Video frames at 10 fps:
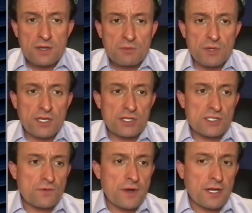Because
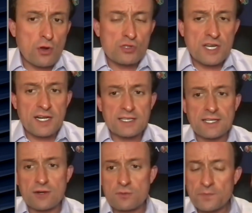if we close
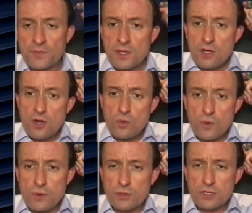Querétaro,
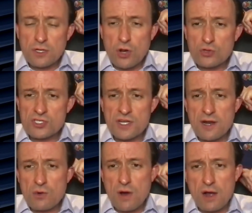we would close
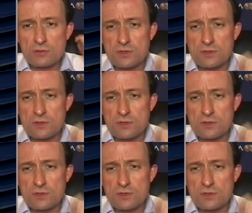around